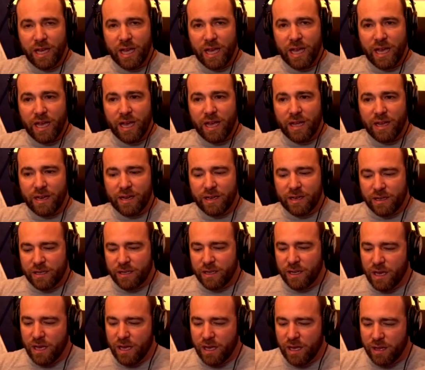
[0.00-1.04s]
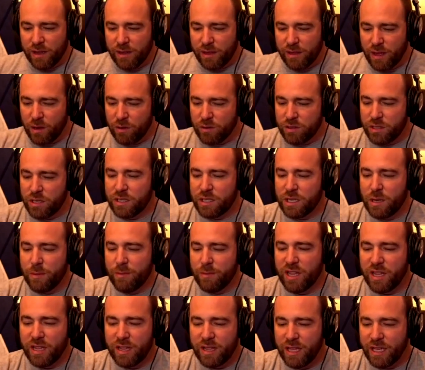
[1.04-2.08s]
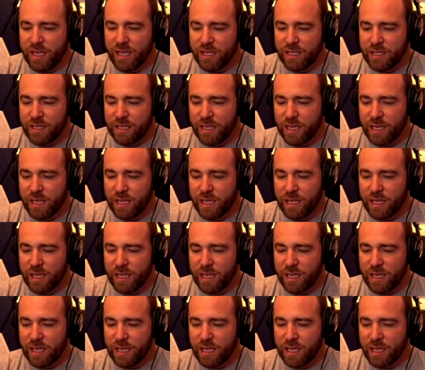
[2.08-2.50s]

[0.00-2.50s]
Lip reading: And those are some of the things